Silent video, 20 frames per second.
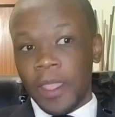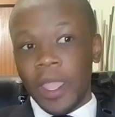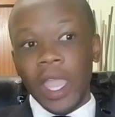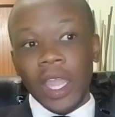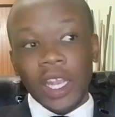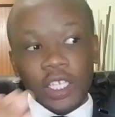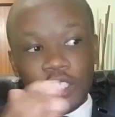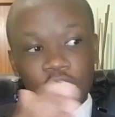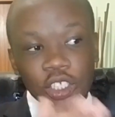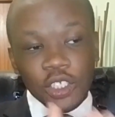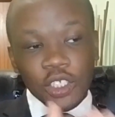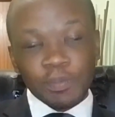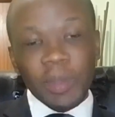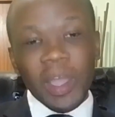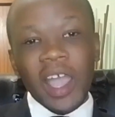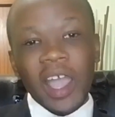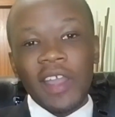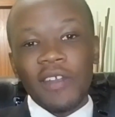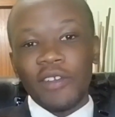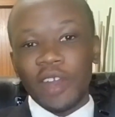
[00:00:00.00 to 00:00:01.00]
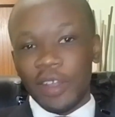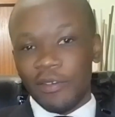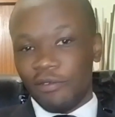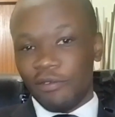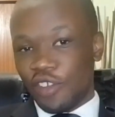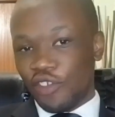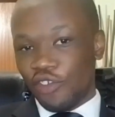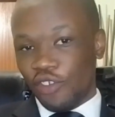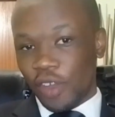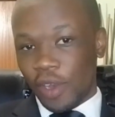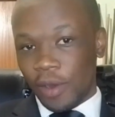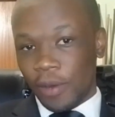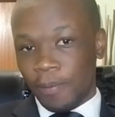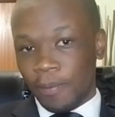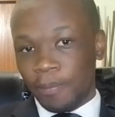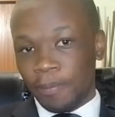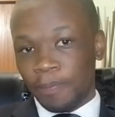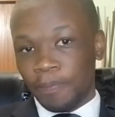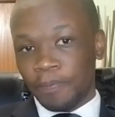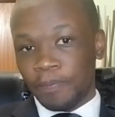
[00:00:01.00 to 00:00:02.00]
an inspiring vision,
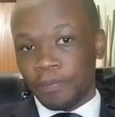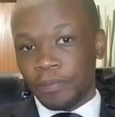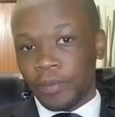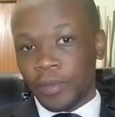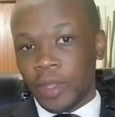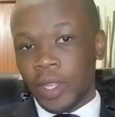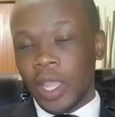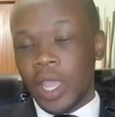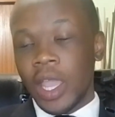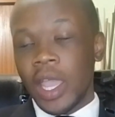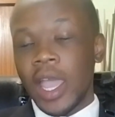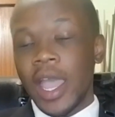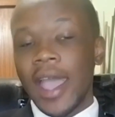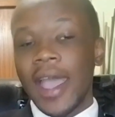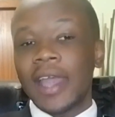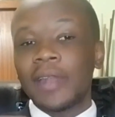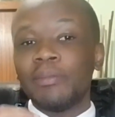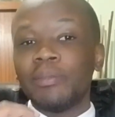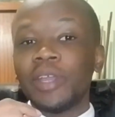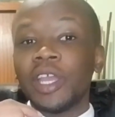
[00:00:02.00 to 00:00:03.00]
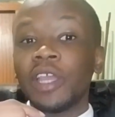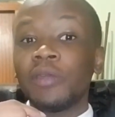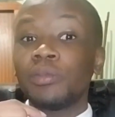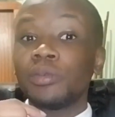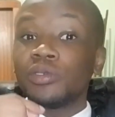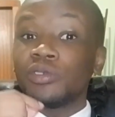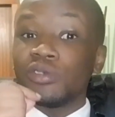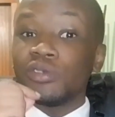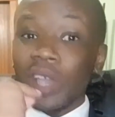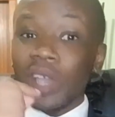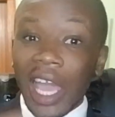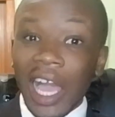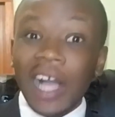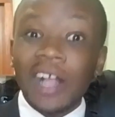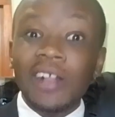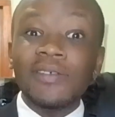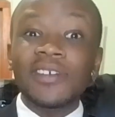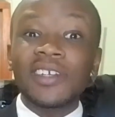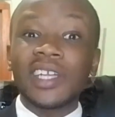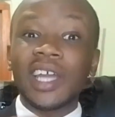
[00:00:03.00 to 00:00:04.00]
and be able to
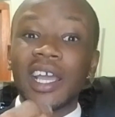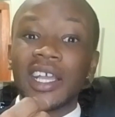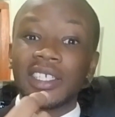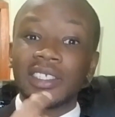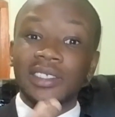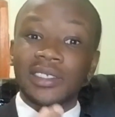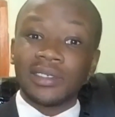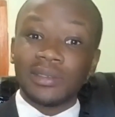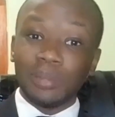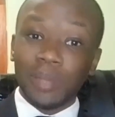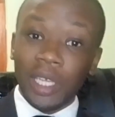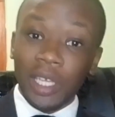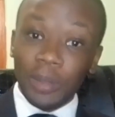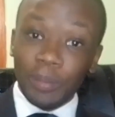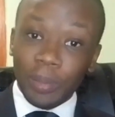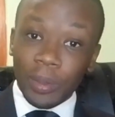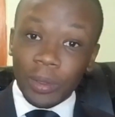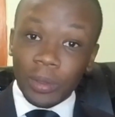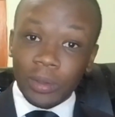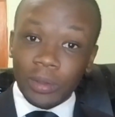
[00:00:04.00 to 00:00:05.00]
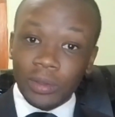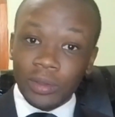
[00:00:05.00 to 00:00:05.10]
galvanize people